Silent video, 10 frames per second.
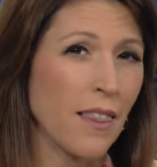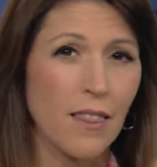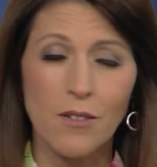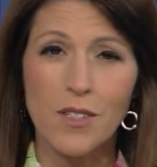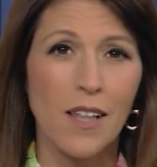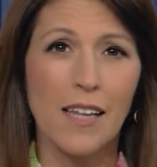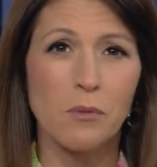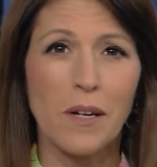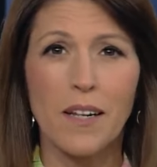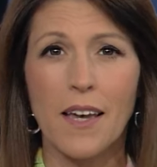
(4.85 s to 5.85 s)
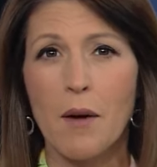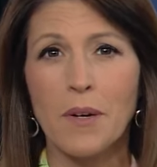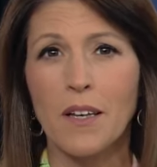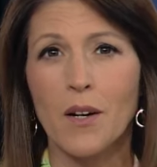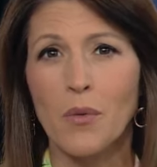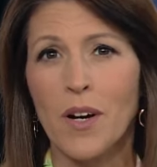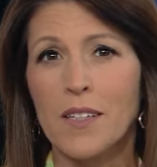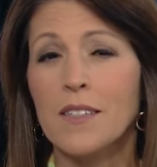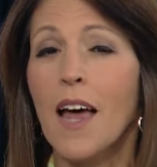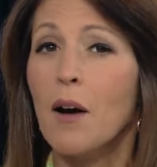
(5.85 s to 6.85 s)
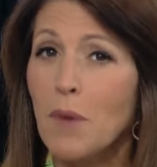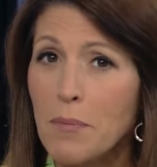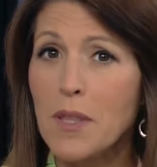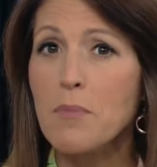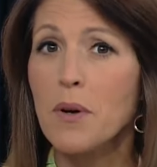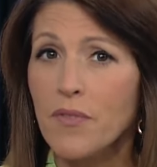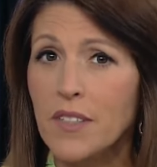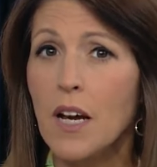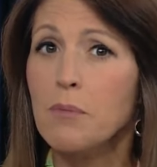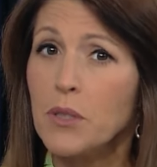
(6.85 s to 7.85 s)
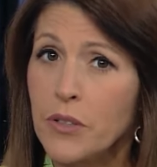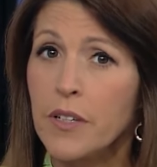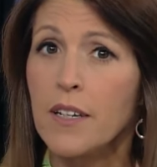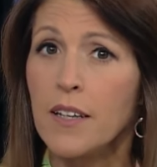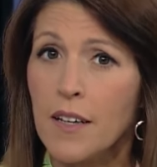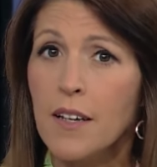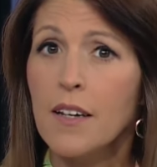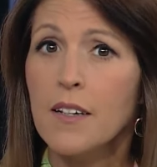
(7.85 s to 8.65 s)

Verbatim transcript: those last minute cabin getaways, now might be the perfect opportunity